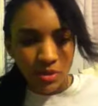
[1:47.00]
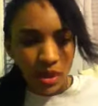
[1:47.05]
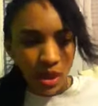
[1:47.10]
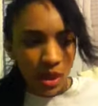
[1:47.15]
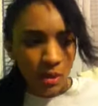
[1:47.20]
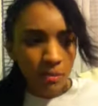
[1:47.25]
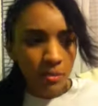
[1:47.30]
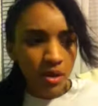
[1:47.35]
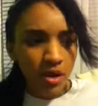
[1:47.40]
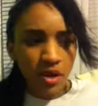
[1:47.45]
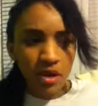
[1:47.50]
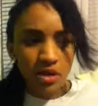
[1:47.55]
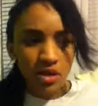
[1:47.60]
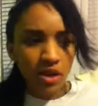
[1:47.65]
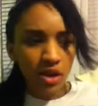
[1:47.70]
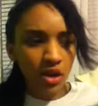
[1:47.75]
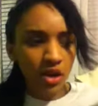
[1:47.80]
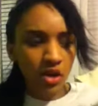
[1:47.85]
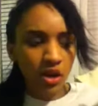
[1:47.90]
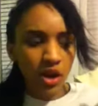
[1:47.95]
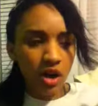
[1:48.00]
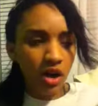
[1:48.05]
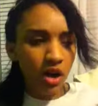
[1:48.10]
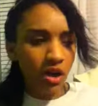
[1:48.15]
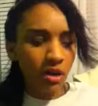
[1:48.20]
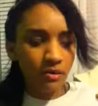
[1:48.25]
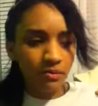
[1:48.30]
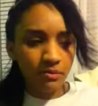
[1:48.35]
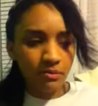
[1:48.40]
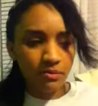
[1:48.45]
up their,
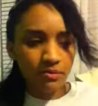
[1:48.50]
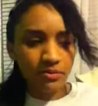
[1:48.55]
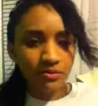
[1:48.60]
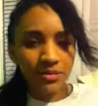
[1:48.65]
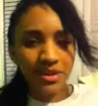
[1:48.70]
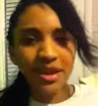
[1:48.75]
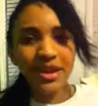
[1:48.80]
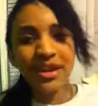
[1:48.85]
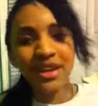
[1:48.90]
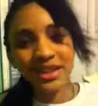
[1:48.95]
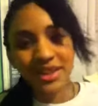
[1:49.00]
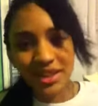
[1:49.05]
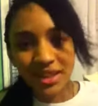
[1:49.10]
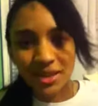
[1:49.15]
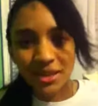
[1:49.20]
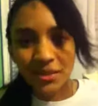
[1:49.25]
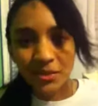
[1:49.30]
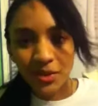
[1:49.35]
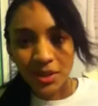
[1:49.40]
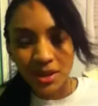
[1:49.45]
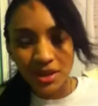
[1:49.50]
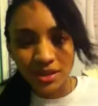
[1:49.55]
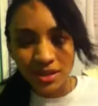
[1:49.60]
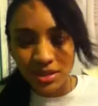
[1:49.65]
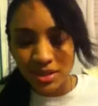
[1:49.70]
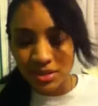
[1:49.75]
I can't think of the word,